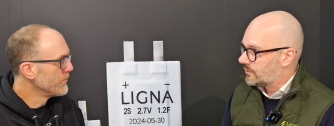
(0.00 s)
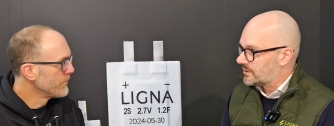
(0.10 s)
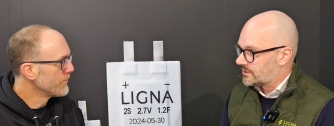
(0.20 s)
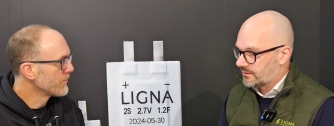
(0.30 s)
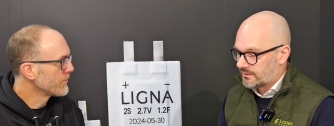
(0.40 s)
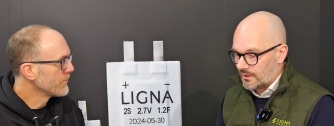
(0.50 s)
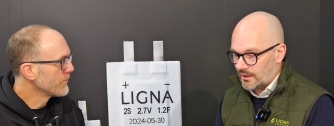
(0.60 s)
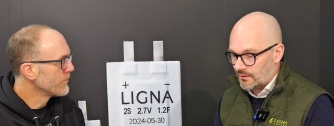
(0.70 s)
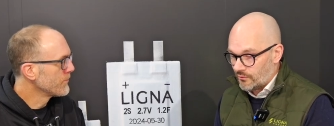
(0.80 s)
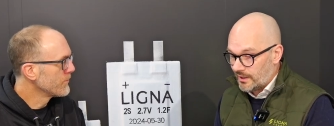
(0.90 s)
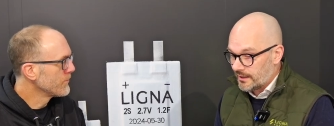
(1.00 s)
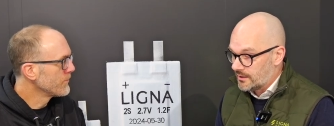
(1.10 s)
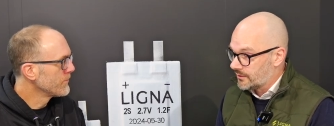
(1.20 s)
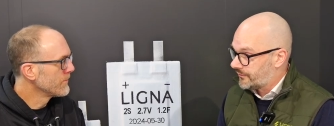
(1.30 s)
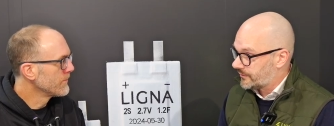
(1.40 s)
Speaker 1: which is really
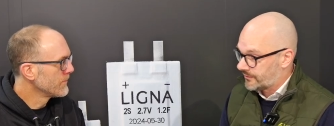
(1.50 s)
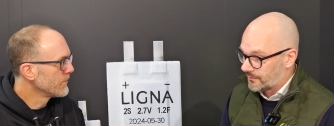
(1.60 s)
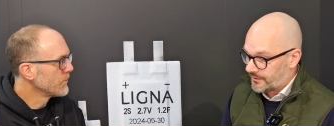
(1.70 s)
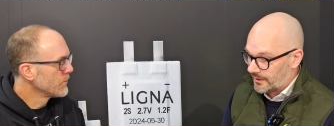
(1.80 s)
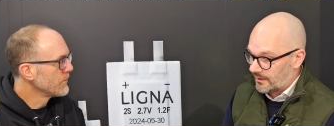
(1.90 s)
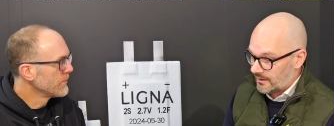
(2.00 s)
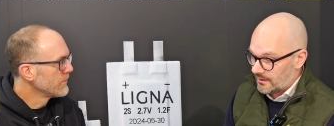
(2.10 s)
good for something